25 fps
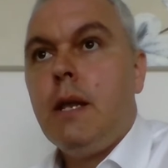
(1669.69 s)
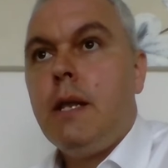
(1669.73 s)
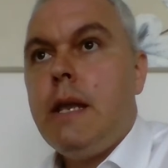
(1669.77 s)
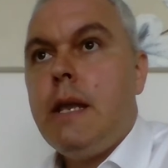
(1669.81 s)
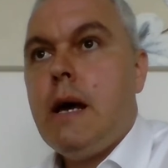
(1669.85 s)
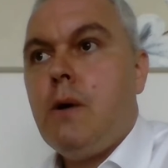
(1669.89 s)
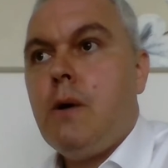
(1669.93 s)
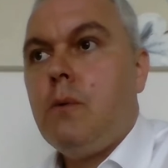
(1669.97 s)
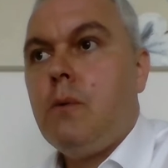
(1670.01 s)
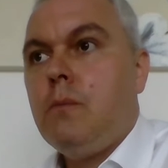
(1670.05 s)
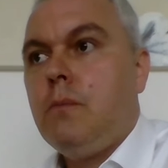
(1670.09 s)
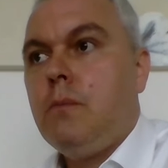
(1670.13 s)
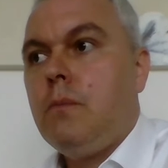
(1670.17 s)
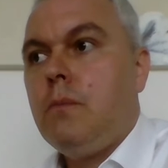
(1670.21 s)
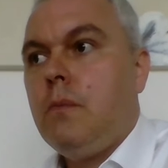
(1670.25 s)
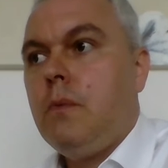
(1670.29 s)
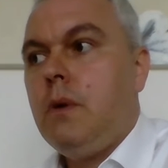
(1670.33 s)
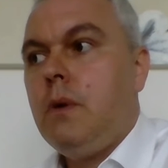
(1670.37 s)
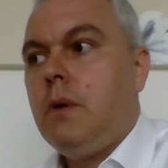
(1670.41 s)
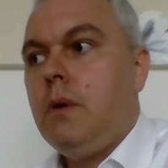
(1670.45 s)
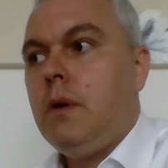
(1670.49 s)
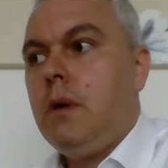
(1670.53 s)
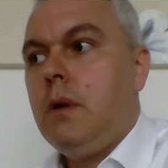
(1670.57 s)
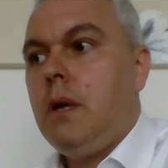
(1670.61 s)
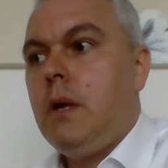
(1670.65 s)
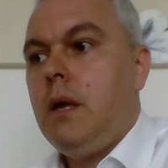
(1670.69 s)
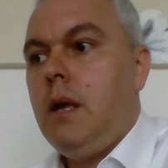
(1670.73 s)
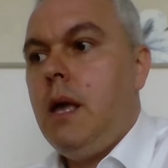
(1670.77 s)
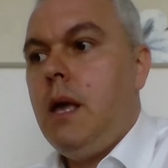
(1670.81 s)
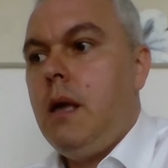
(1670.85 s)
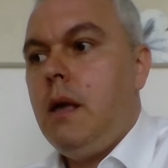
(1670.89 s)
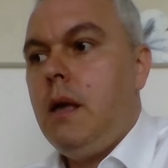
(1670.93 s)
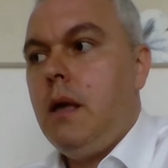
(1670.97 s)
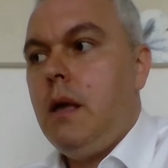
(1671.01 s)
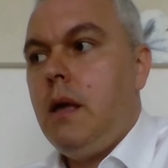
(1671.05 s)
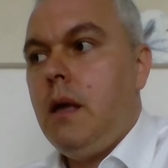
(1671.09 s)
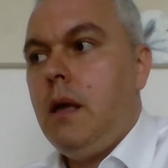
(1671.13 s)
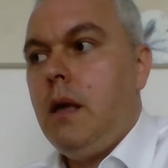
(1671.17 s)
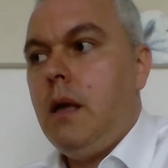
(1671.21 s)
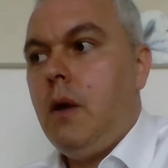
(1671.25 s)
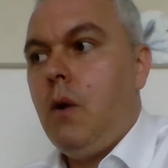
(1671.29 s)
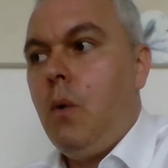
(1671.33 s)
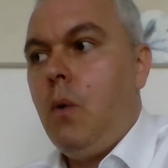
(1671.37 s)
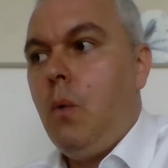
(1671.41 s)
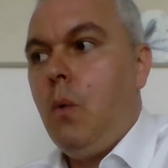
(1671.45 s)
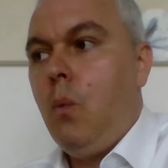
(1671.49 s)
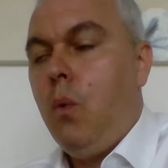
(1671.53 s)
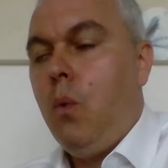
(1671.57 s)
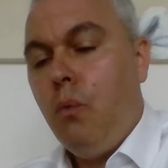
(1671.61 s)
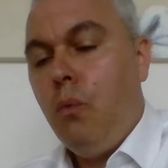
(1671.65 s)
Now,
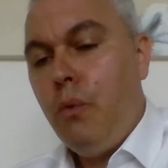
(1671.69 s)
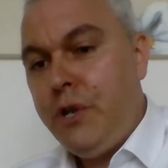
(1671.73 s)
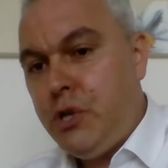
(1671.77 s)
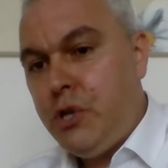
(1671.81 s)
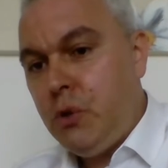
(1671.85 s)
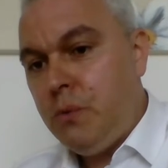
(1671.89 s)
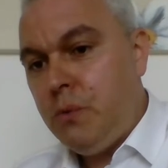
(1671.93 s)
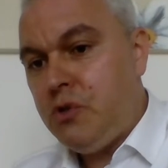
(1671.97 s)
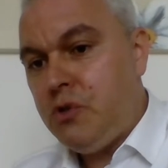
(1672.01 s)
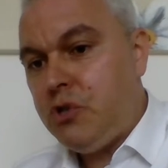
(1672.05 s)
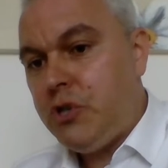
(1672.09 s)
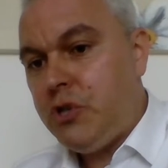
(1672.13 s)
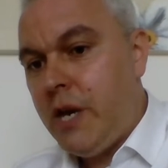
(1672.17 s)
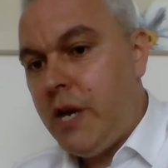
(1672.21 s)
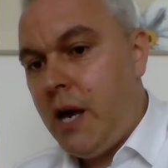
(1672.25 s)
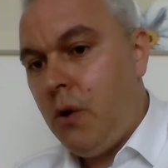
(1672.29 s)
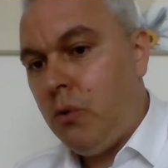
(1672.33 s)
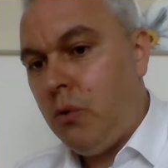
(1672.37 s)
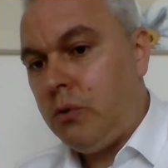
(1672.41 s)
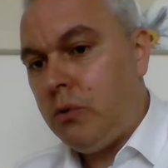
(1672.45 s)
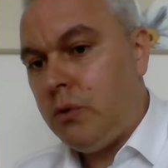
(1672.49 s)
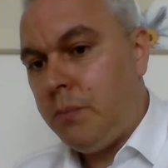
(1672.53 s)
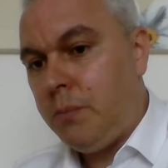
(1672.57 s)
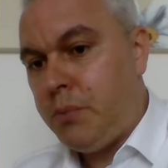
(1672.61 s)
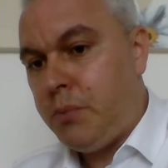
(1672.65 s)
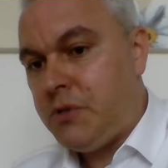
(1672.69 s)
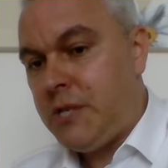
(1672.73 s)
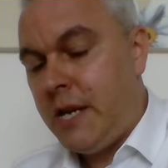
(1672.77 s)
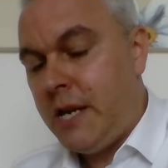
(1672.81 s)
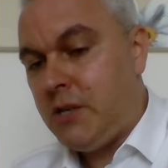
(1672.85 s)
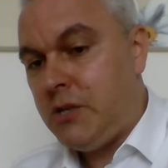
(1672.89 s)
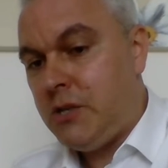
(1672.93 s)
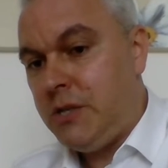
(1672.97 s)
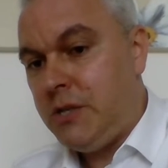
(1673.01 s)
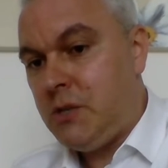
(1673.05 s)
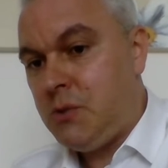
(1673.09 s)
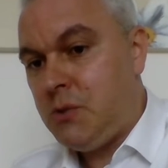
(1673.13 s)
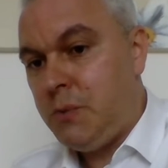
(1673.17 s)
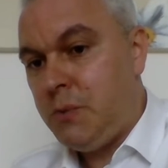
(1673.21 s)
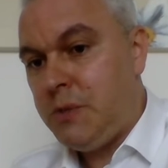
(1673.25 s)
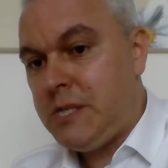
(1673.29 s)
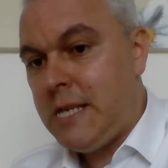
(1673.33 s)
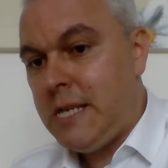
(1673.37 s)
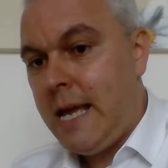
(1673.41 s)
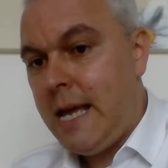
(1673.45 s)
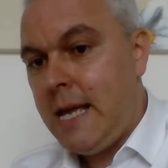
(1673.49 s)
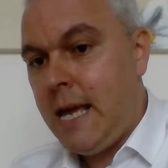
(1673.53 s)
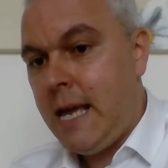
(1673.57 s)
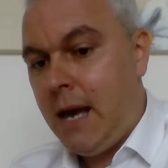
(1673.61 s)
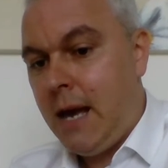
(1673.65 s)
what we do with shareholder protection is we
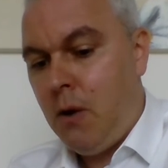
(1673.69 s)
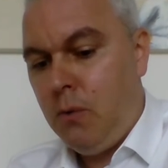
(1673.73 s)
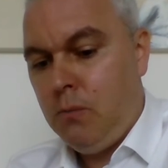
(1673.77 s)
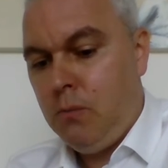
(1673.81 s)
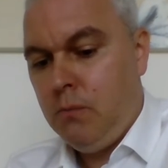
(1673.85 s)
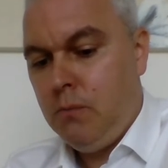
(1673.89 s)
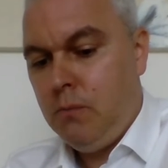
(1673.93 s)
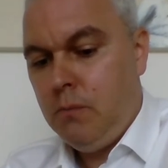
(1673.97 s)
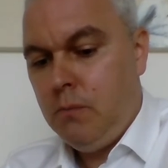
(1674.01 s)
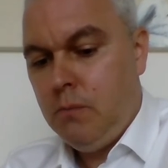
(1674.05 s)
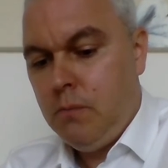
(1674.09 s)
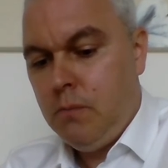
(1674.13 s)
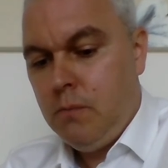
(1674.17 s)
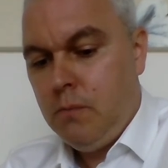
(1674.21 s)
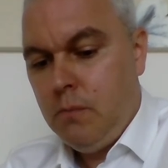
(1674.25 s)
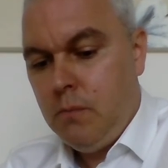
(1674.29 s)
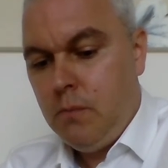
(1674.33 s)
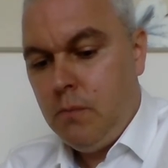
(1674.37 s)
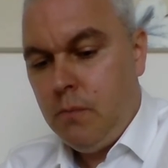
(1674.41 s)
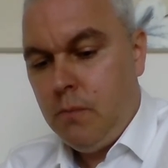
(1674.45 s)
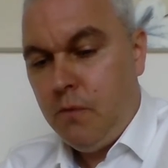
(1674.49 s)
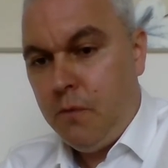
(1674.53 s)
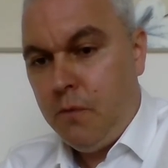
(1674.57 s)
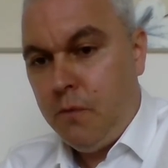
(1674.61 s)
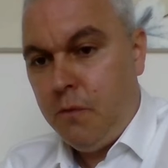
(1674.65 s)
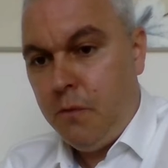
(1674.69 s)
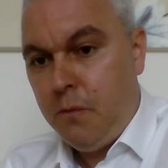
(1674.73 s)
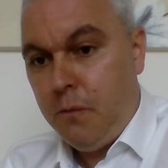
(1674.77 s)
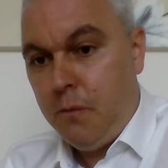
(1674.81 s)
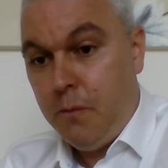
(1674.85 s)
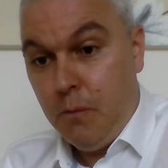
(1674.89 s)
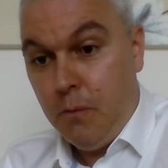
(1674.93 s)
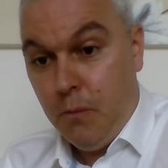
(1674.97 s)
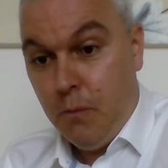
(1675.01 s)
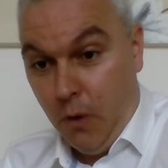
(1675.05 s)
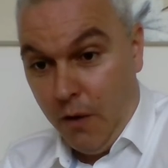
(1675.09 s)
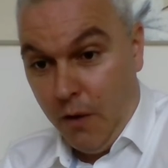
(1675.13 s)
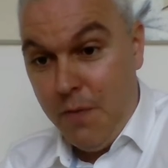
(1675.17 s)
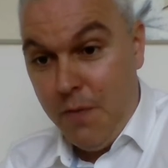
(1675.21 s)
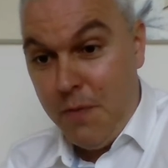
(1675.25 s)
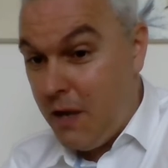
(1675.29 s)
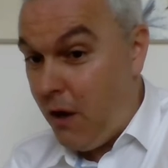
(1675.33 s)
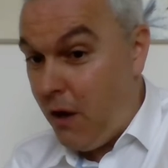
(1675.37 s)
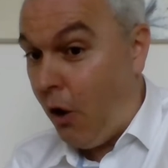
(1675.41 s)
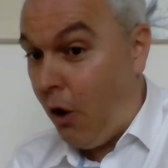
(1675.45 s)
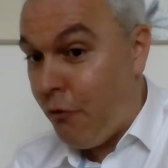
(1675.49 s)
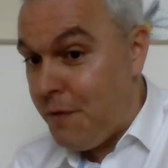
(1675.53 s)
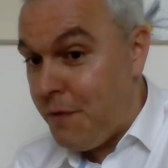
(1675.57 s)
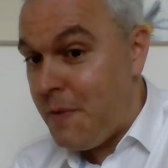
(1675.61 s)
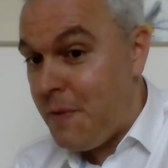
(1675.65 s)
take out,
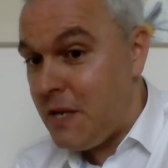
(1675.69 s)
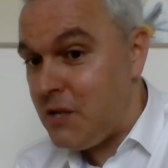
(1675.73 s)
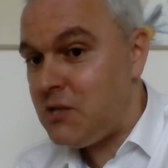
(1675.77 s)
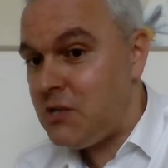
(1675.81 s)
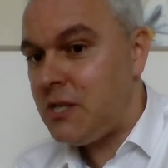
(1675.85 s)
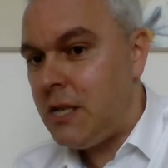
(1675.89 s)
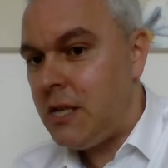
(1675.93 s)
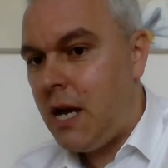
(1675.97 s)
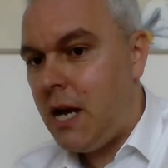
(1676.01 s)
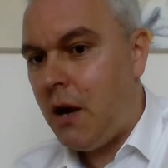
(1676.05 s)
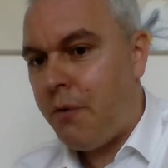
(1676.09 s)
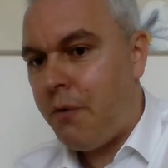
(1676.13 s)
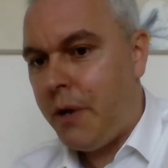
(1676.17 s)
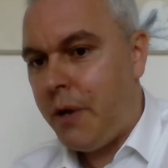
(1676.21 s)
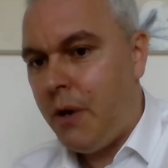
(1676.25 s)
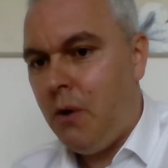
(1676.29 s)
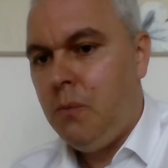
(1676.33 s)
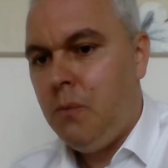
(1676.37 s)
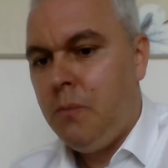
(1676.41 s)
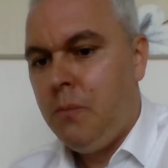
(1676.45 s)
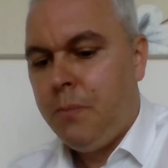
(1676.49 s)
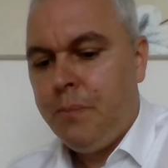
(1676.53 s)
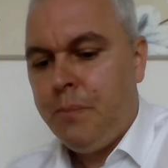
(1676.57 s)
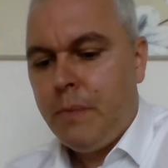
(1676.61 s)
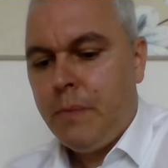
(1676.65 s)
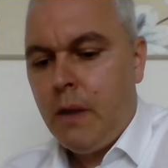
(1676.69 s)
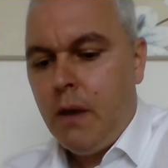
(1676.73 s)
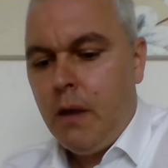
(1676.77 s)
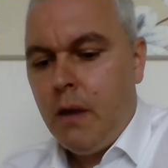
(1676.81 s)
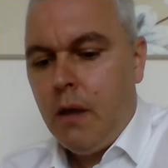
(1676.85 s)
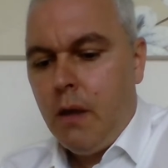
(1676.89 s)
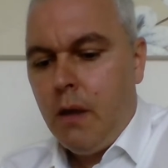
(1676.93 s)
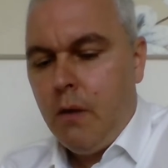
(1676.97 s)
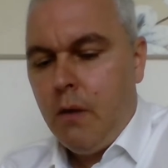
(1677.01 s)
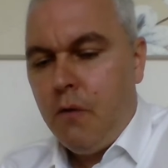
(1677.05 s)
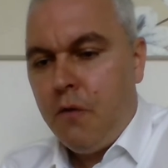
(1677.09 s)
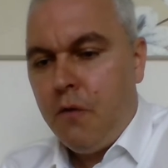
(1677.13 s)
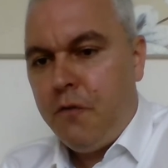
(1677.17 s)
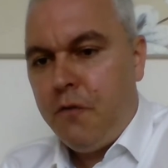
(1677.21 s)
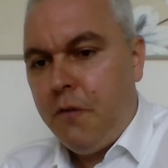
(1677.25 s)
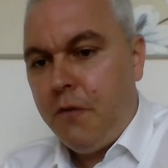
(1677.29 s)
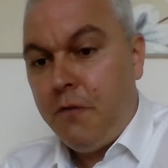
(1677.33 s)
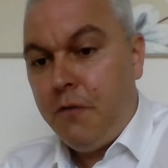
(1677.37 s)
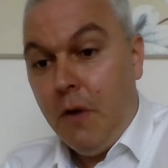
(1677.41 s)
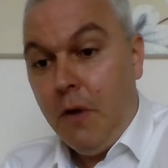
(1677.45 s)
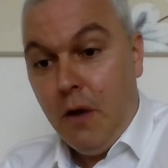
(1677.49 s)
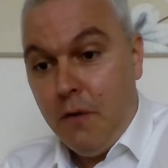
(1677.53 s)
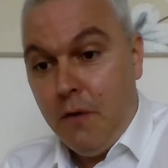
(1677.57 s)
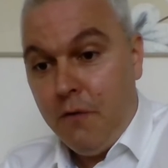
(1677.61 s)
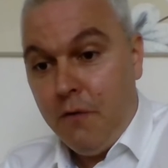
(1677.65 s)
or in this scenario,
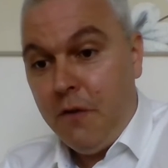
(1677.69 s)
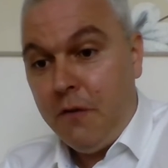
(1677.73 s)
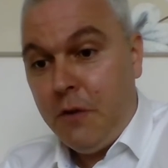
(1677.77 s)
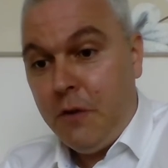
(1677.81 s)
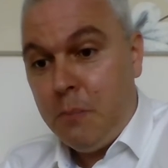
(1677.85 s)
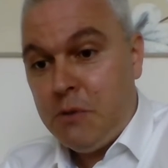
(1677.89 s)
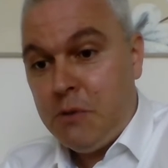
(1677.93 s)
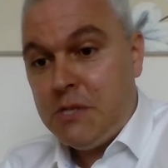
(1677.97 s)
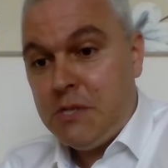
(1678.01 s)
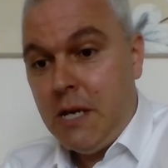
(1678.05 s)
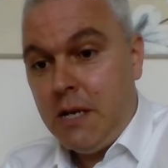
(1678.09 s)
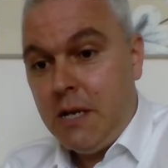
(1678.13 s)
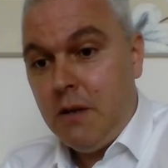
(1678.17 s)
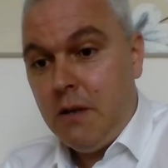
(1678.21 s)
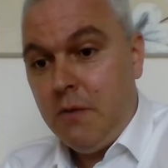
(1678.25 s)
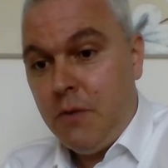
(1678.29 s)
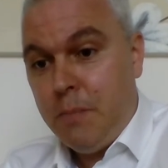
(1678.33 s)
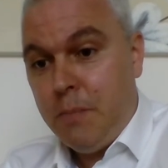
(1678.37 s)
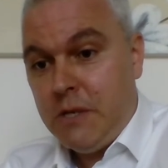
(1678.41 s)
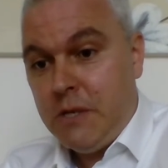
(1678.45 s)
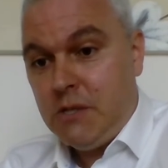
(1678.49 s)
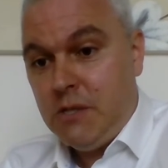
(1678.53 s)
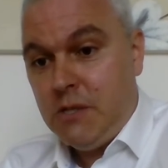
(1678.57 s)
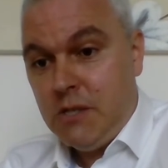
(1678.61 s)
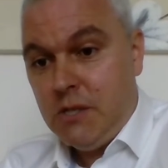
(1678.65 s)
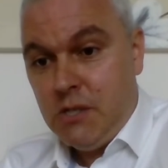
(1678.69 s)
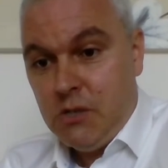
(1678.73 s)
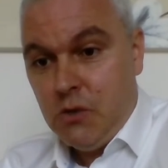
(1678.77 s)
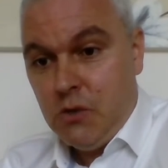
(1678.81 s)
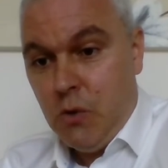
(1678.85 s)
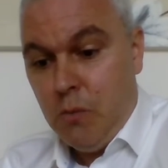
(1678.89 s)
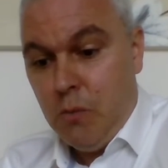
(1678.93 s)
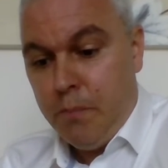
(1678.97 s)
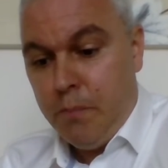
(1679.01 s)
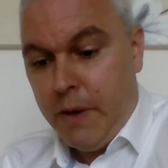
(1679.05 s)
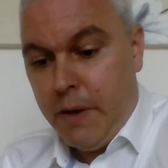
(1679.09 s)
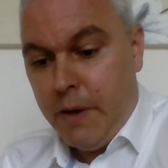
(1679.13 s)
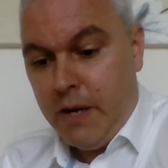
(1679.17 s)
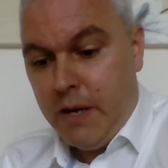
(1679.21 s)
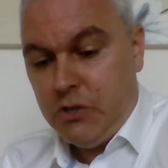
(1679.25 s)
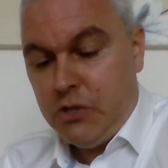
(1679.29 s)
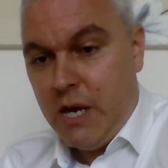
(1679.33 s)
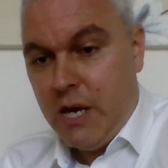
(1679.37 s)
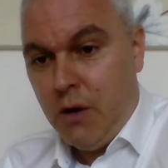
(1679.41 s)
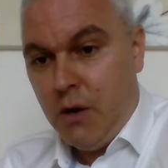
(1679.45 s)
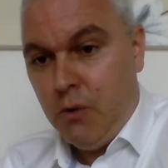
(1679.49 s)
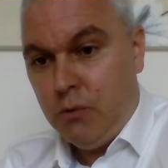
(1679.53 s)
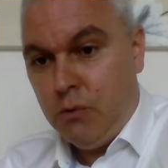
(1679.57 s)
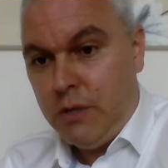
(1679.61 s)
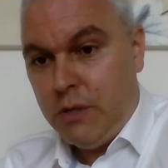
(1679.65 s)
50% of the business is owned by
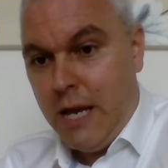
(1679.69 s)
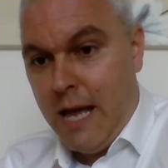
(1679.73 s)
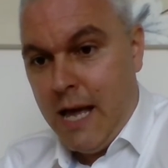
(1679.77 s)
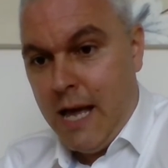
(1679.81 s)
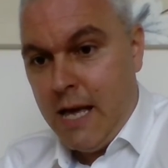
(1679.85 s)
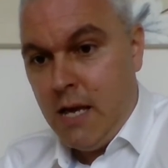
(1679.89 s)
shareholder